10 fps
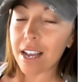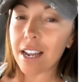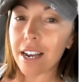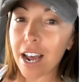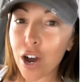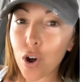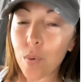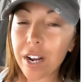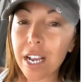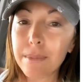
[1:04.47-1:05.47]
Now,
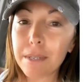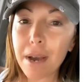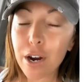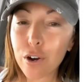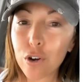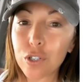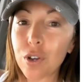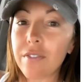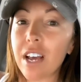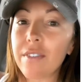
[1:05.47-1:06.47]
when it comes to macros, you
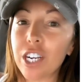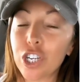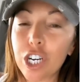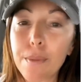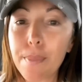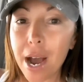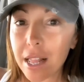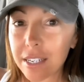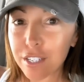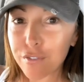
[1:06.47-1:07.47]
have to have a good
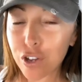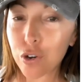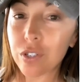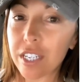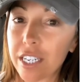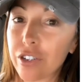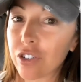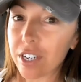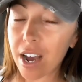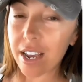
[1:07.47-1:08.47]
balance of those in your
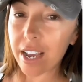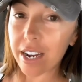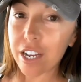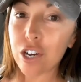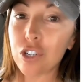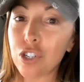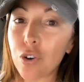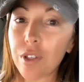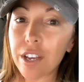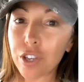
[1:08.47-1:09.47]
diet so
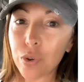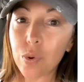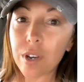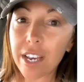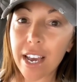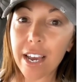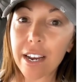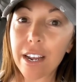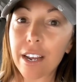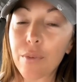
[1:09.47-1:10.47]
that you can
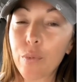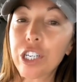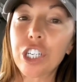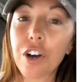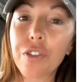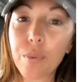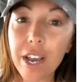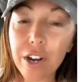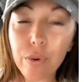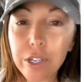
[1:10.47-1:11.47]
reach a healthy
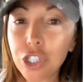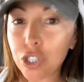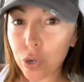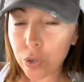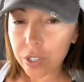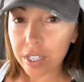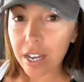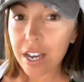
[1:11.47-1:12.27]
weight or reach your goals.